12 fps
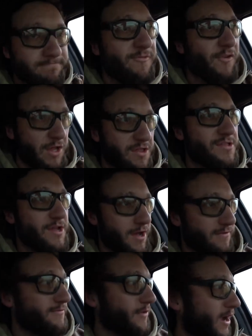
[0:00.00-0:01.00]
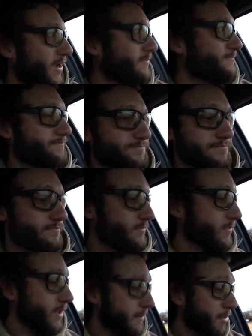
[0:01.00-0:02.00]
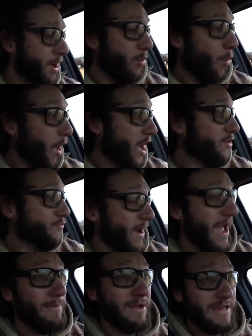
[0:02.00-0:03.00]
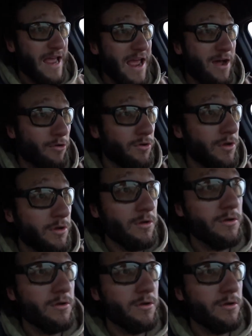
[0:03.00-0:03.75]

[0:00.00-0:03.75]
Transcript: fun stuff, right? But one rabbit down,